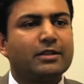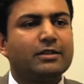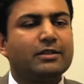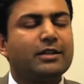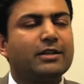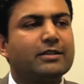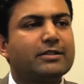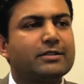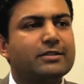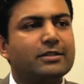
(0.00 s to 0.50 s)

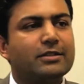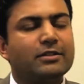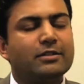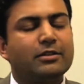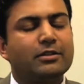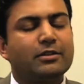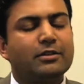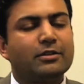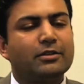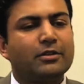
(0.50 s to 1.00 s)
there are
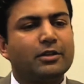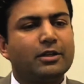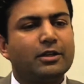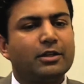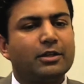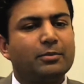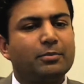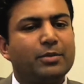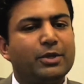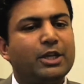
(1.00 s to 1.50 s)
certain
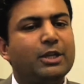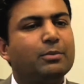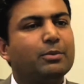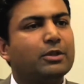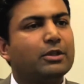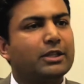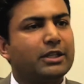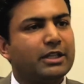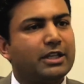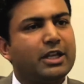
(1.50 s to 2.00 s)

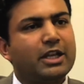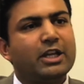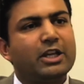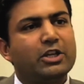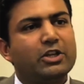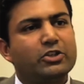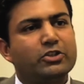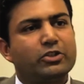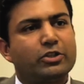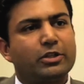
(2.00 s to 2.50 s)
people in
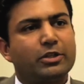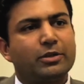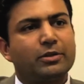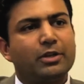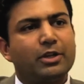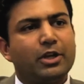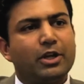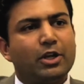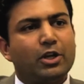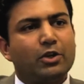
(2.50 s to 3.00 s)
Asia
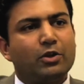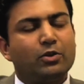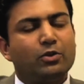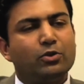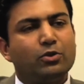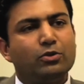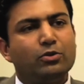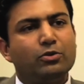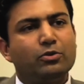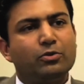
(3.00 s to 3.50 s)

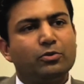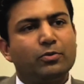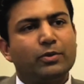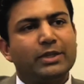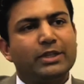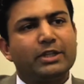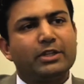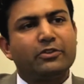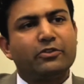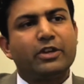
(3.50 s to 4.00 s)
who,
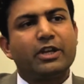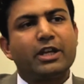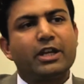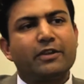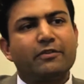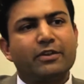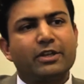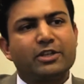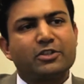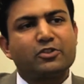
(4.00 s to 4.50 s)
when they drink
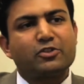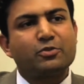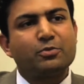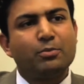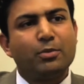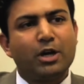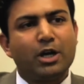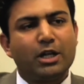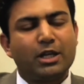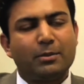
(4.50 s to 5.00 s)
even a
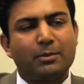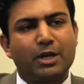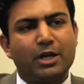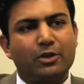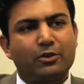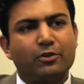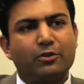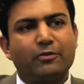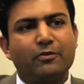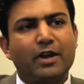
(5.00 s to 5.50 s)
small
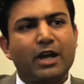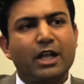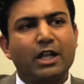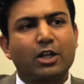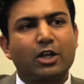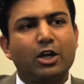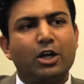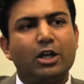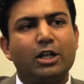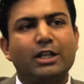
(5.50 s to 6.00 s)
amount of
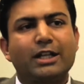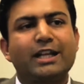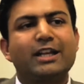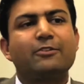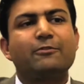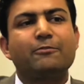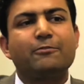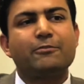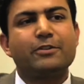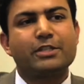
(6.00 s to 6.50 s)
alcohol,
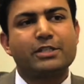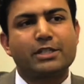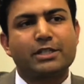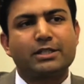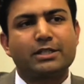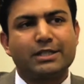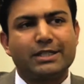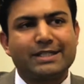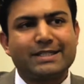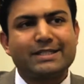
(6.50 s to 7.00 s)
get
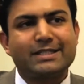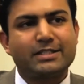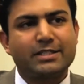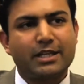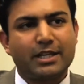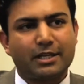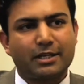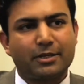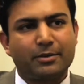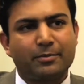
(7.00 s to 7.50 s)
physically
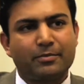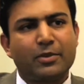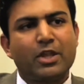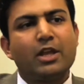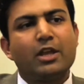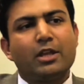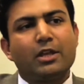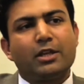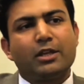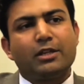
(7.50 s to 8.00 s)
sick.
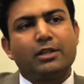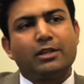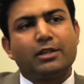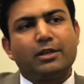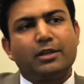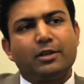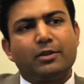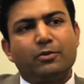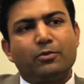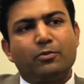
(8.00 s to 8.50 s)

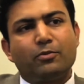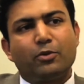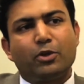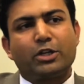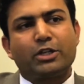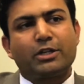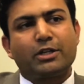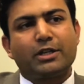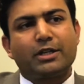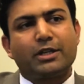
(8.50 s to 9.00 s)

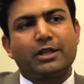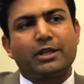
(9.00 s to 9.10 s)
What